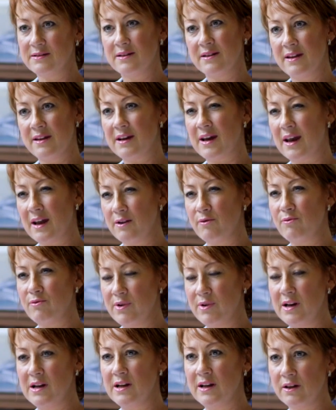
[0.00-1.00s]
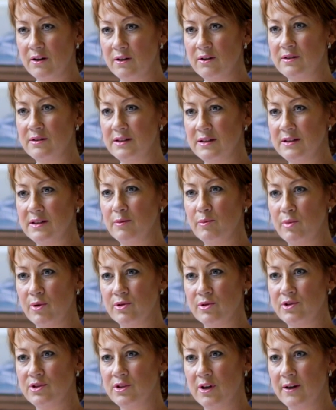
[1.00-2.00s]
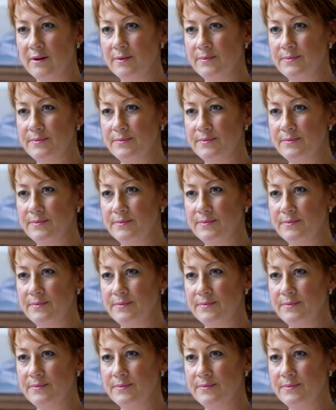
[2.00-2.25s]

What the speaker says: so they get a really good sitting posture.